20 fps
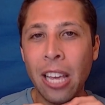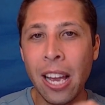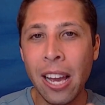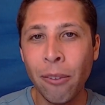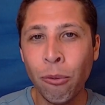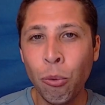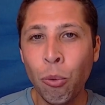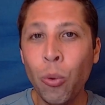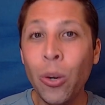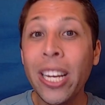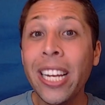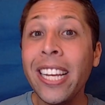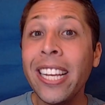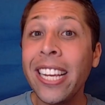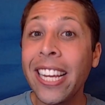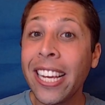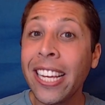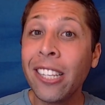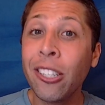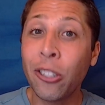read
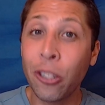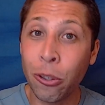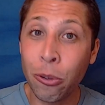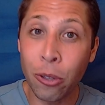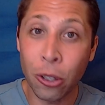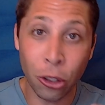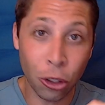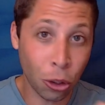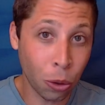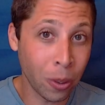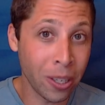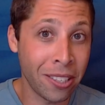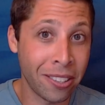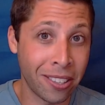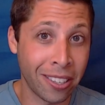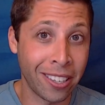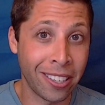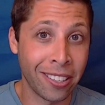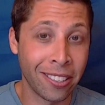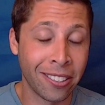into the
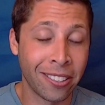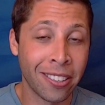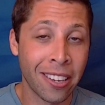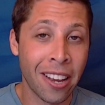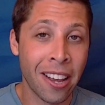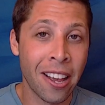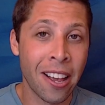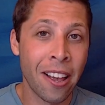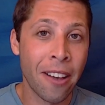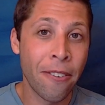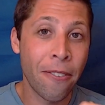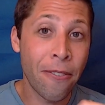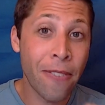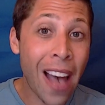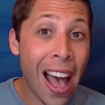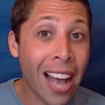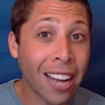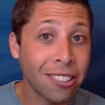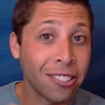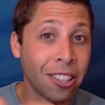choices
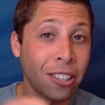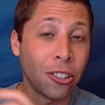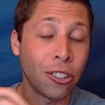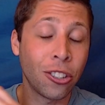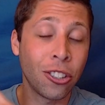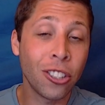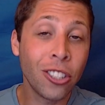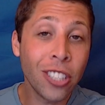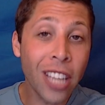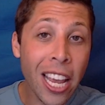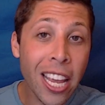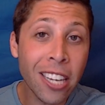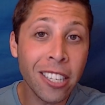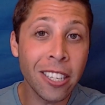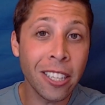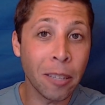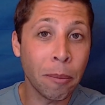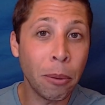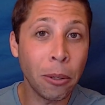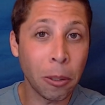facts that are stated
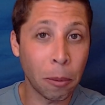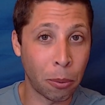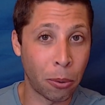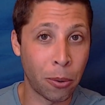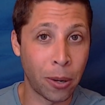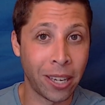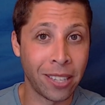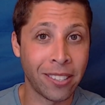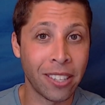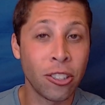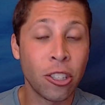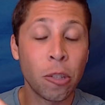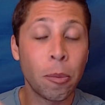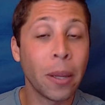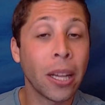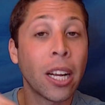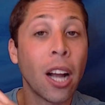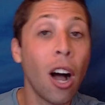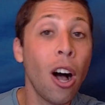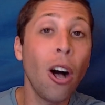in the bullet points and just be
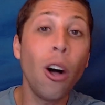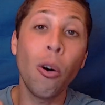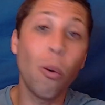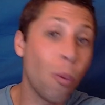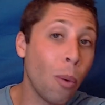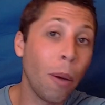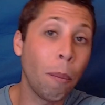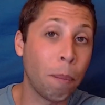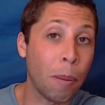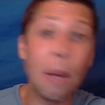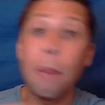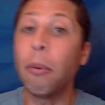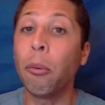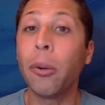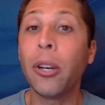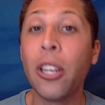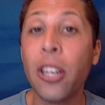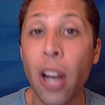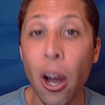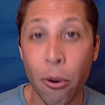like, oh, well, people
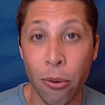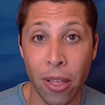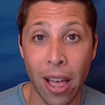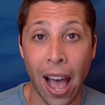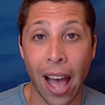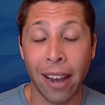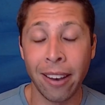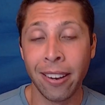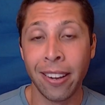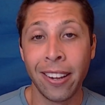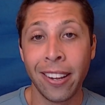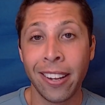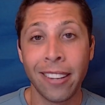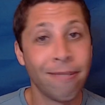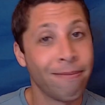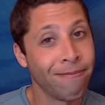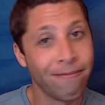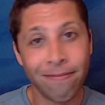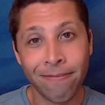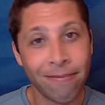would know that.
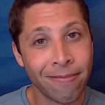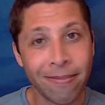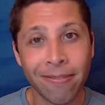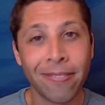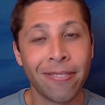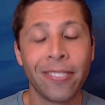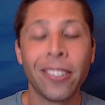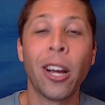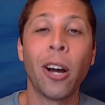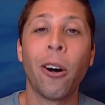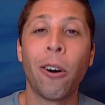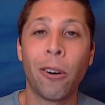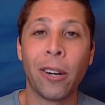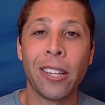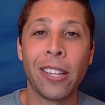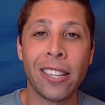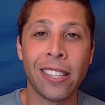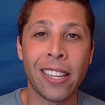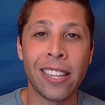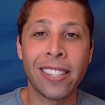Mm, no,
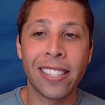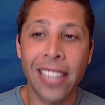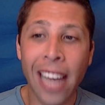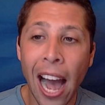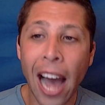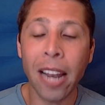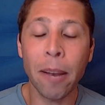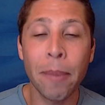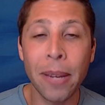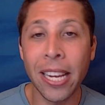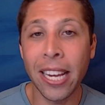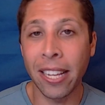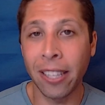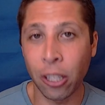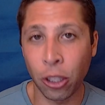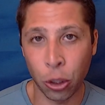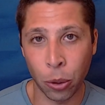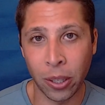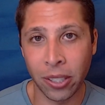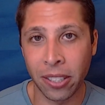it, has got to be in the
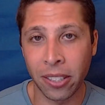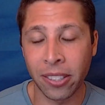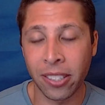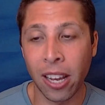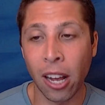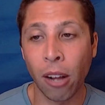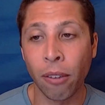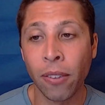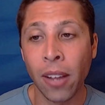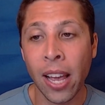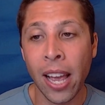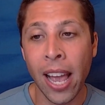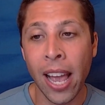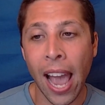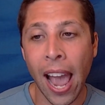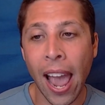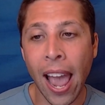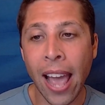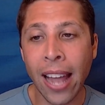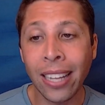choice itself.
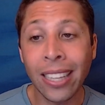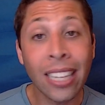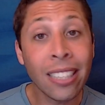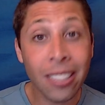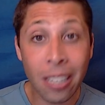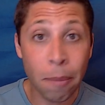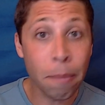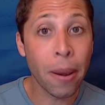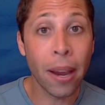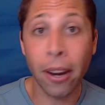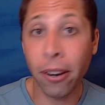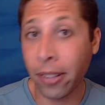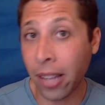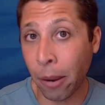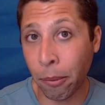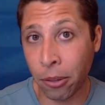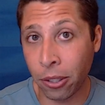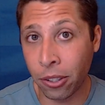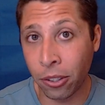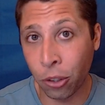And let's compare
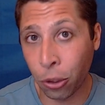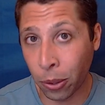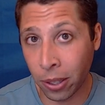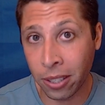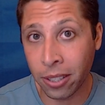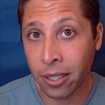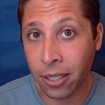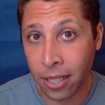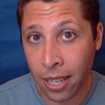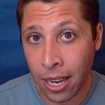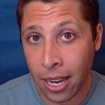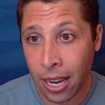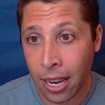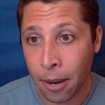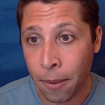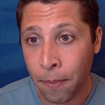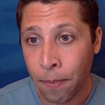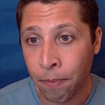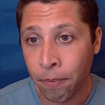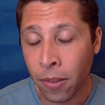that with choice C,
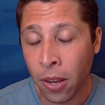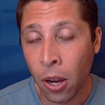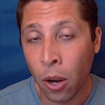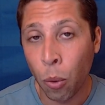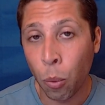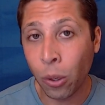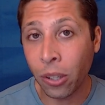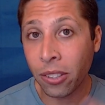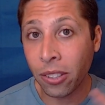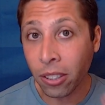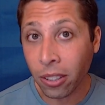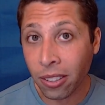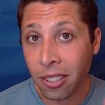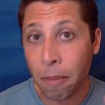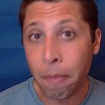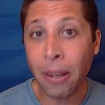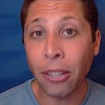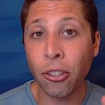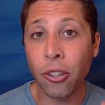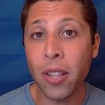where it still
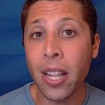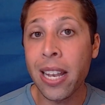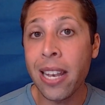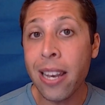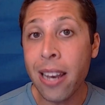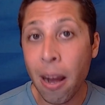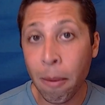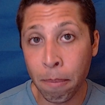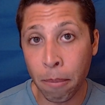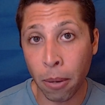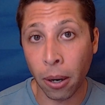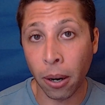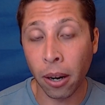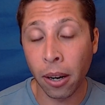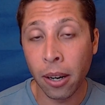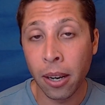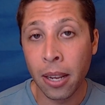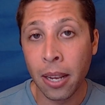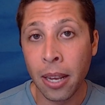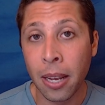doesn't mention the number,
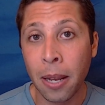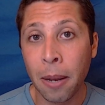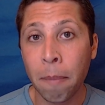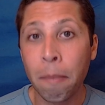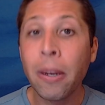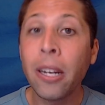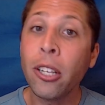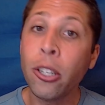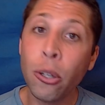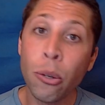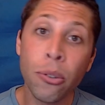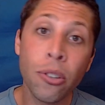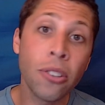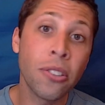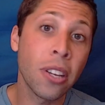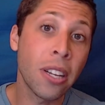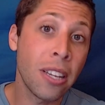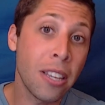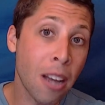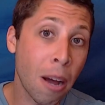but it uses
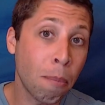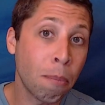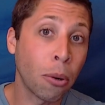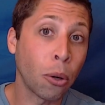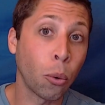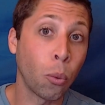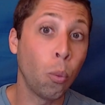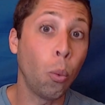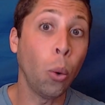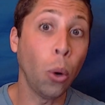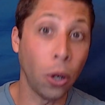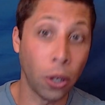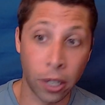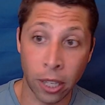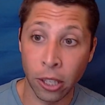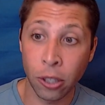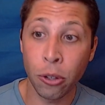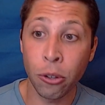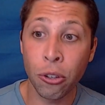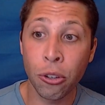a number word.
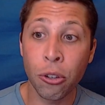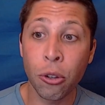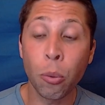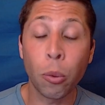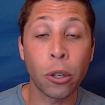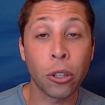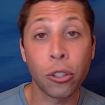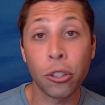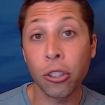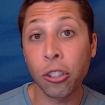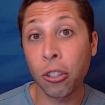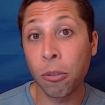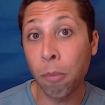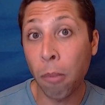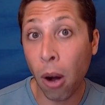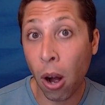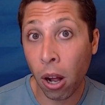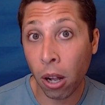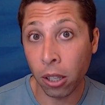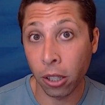It uses the word
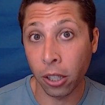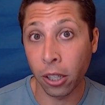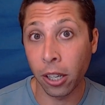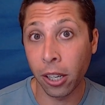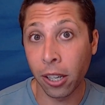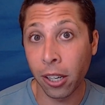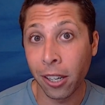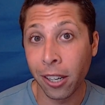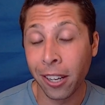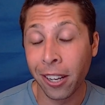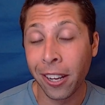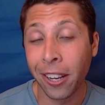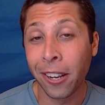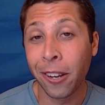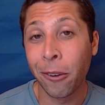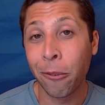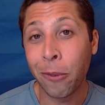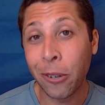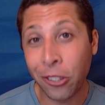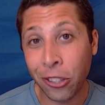smaller,
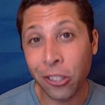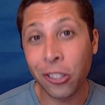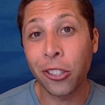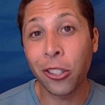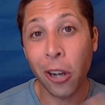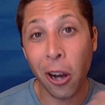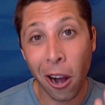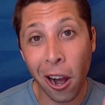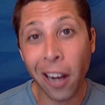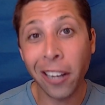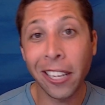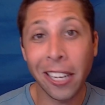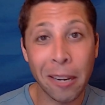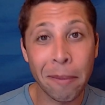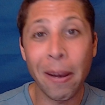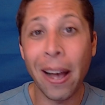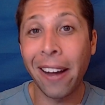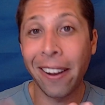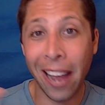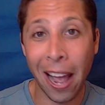which is talking
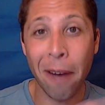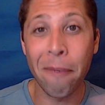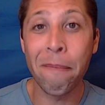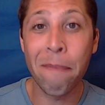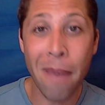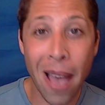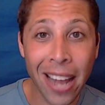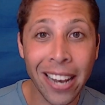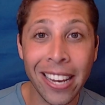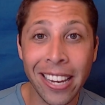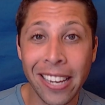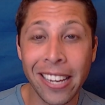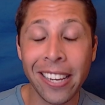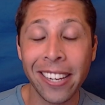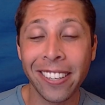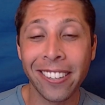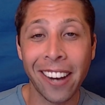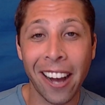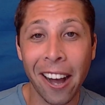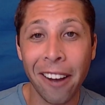about how
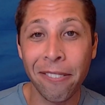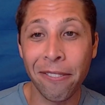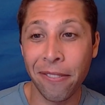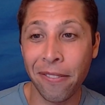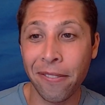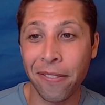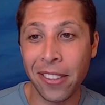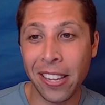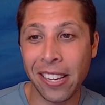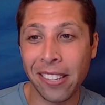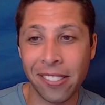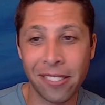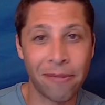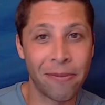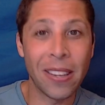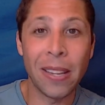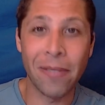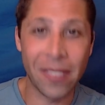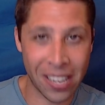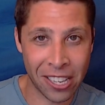many of these
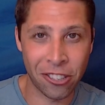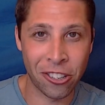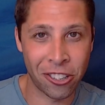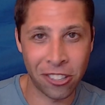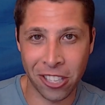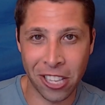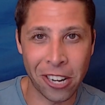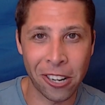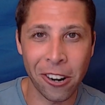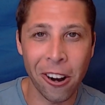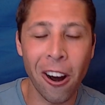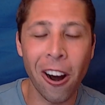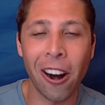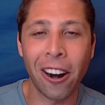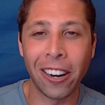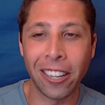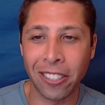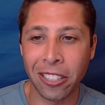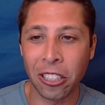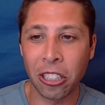finches there
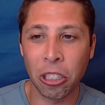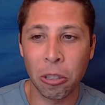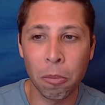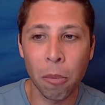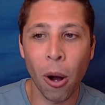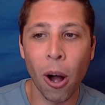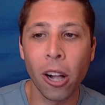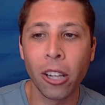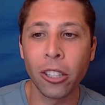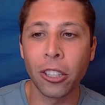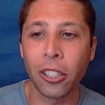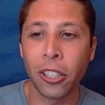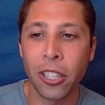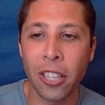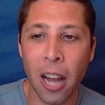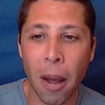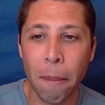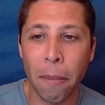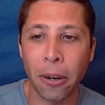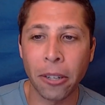are. It's a smaller
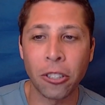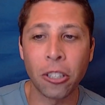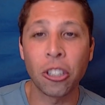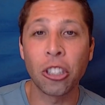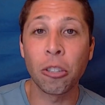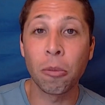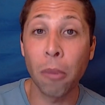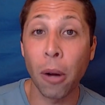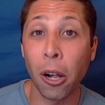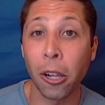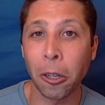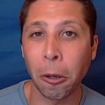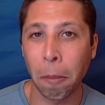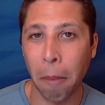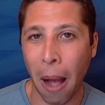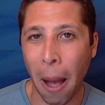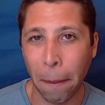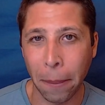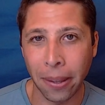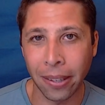number, it's a smaller
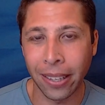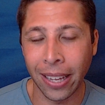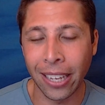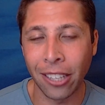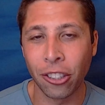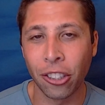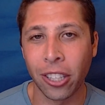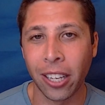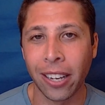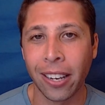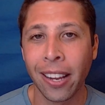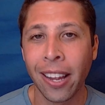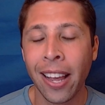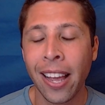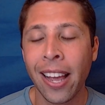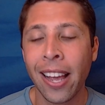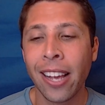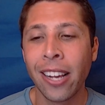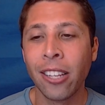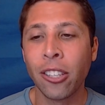population.
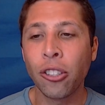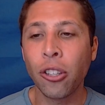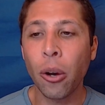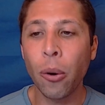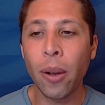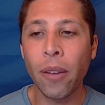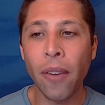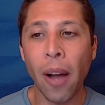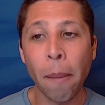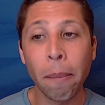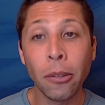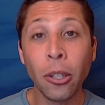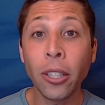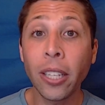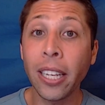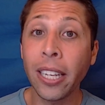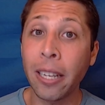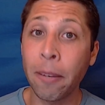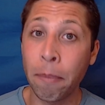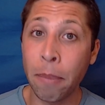So if I'm
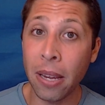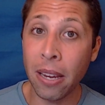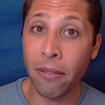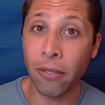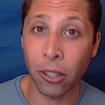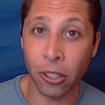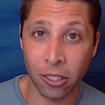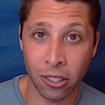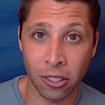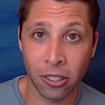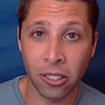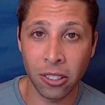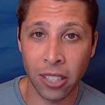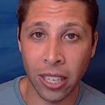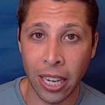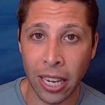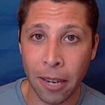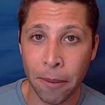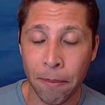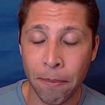looking at B versus
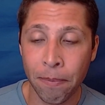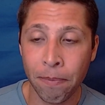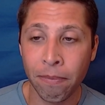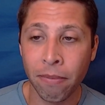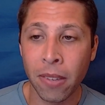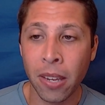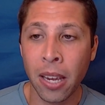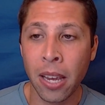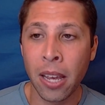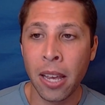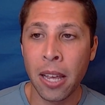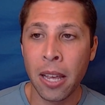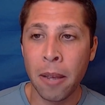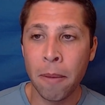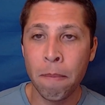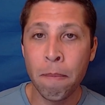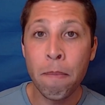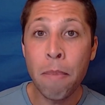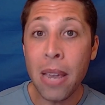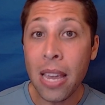C,
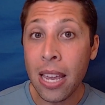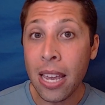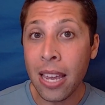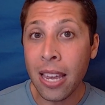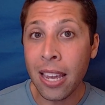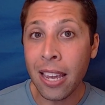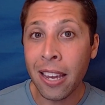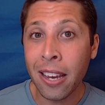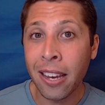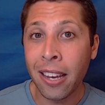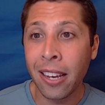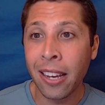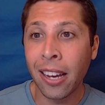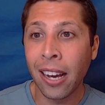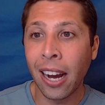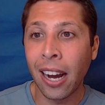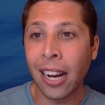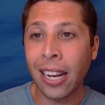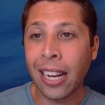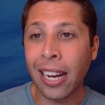B
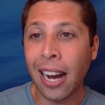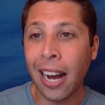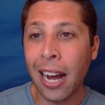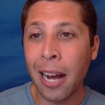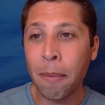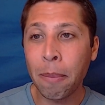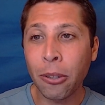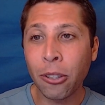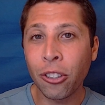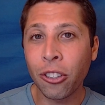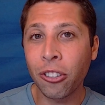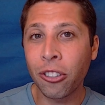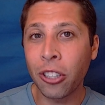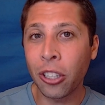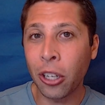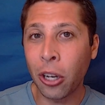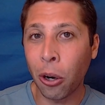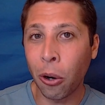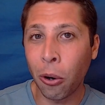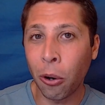accomplishes the
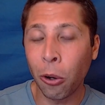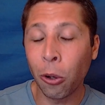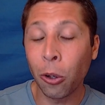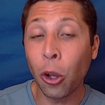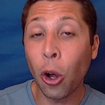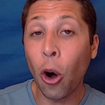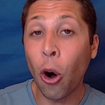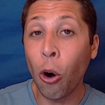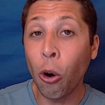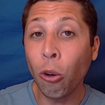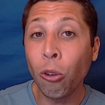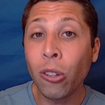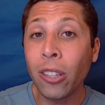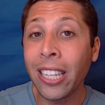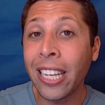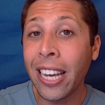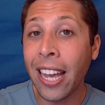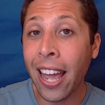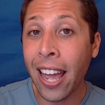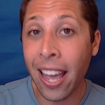goal
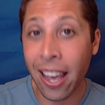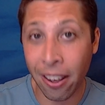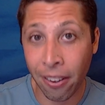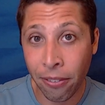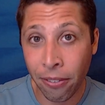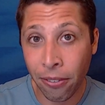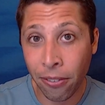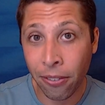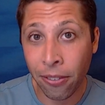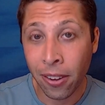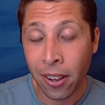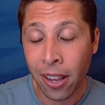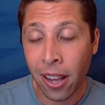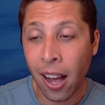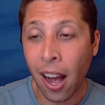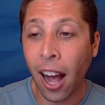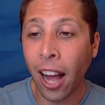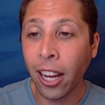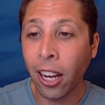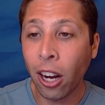only if
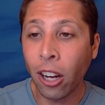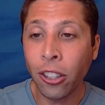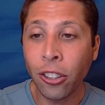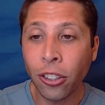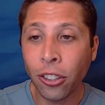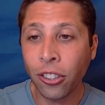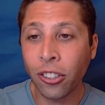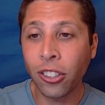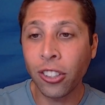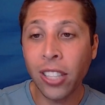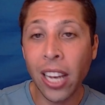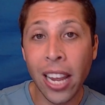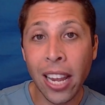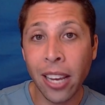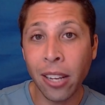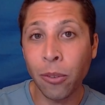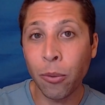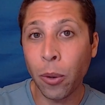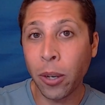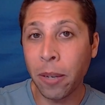I
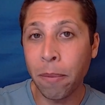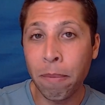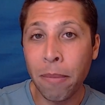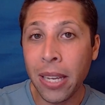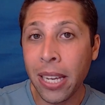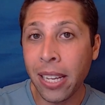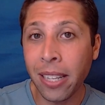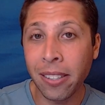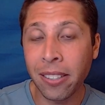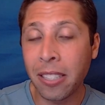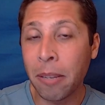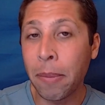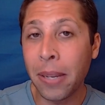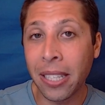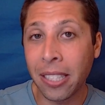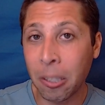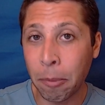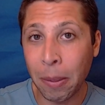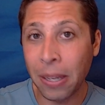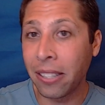understand what it means to be a
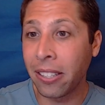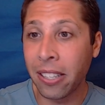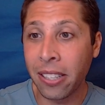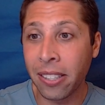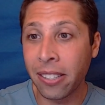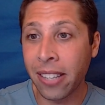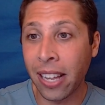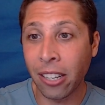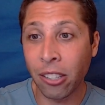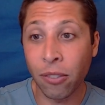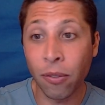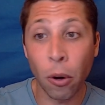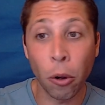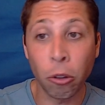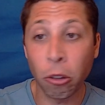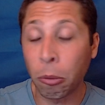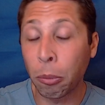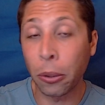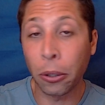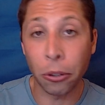species that is
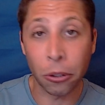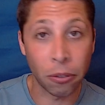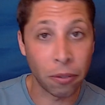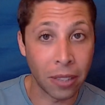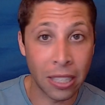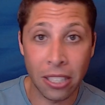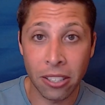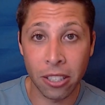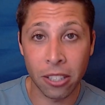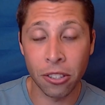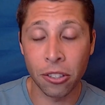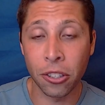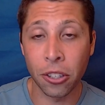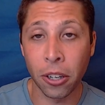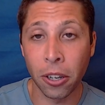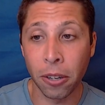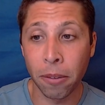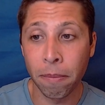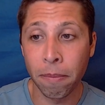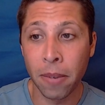vulnerable or of least
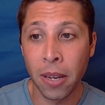concern.